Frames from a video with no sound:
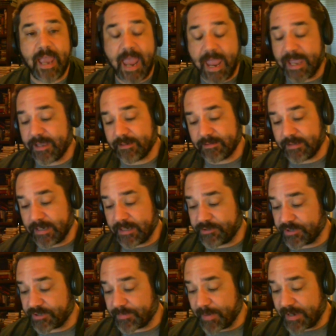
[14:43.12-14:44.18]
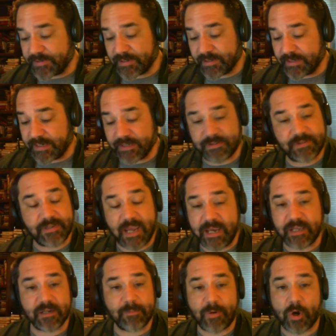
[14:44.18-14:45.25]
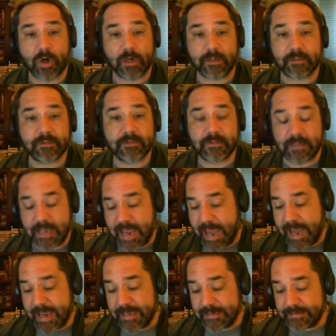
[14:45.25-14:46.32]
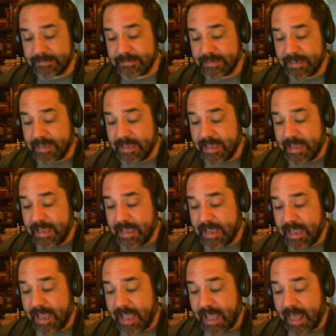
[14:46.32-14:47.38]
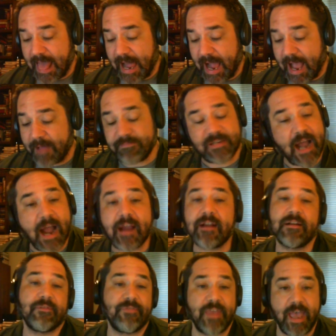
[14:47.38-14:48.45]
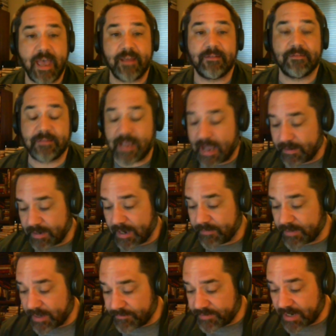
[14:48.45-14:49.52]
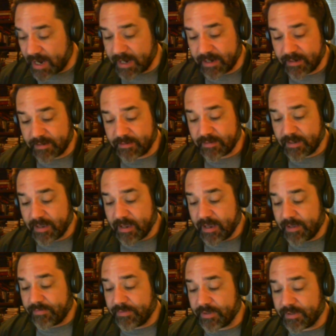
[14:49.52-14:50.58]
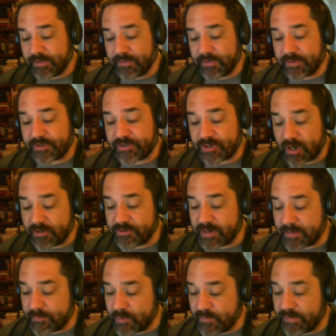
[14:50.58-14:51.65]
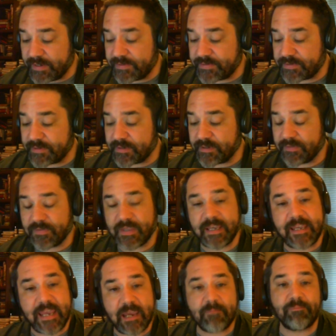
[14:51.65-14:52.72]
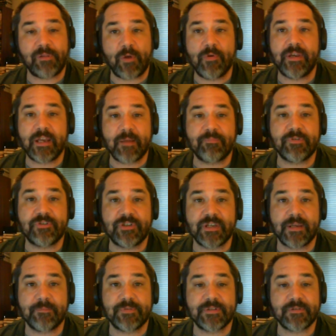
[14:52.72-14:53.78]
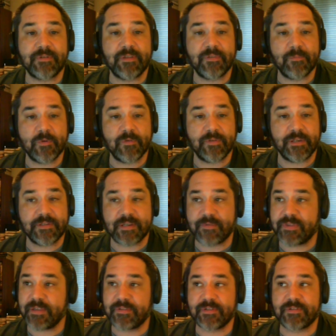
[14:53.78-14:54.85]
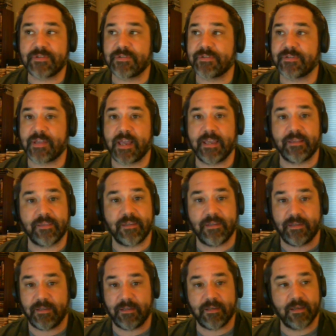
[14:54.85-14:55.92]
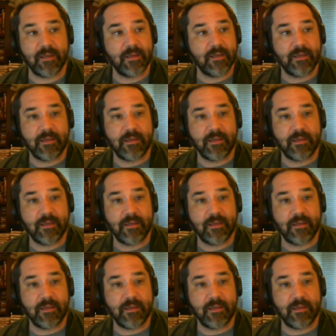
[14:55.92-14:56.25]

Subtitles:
and it just basically gets taken apart. And I'm tired of that. I'm tired. The Star Trek movies, they keep blowing up the ships in the movies. I think this is like the